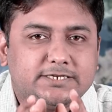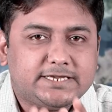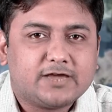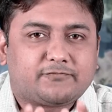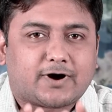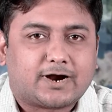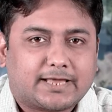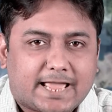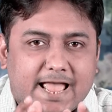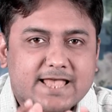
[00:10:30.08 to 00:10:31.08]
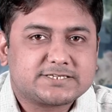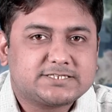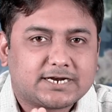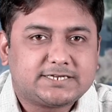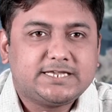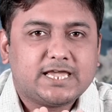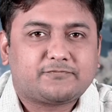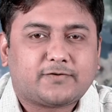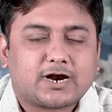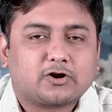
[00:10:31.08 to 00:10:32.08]
TFR, as the
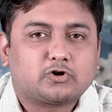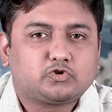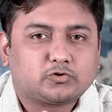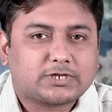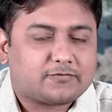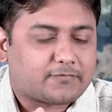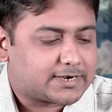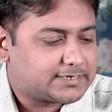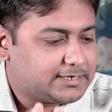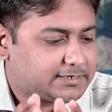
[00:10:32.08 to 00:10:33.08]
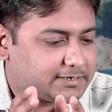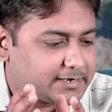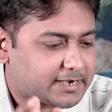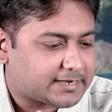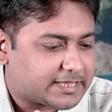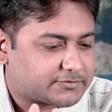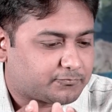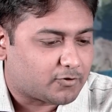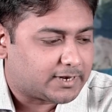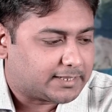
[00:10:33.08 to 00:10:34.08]
TFR or total fertility rate has
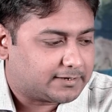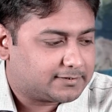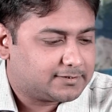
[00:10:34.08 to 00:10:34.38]
fallen.